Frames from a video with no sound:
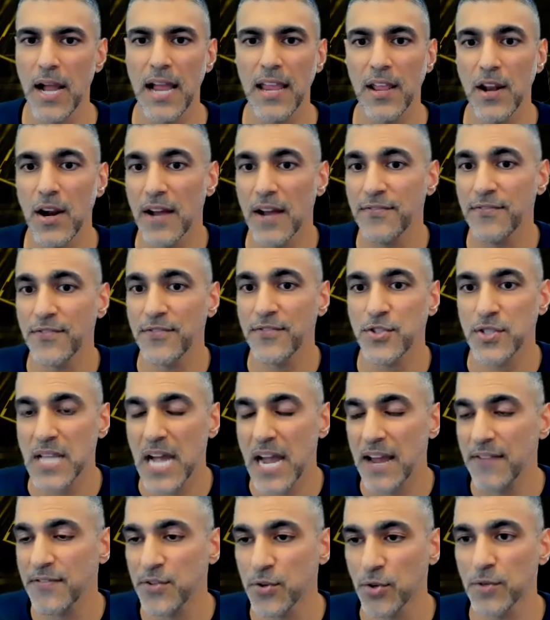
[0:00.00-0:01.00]
I, you know, I've,
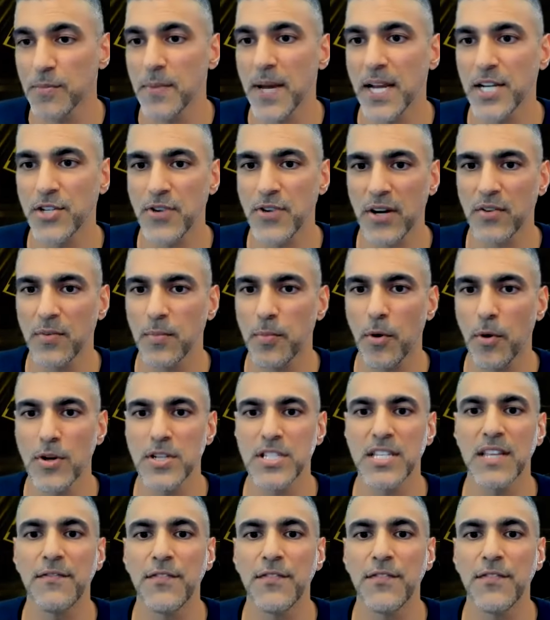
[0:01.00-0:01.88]
I've told my direct reports,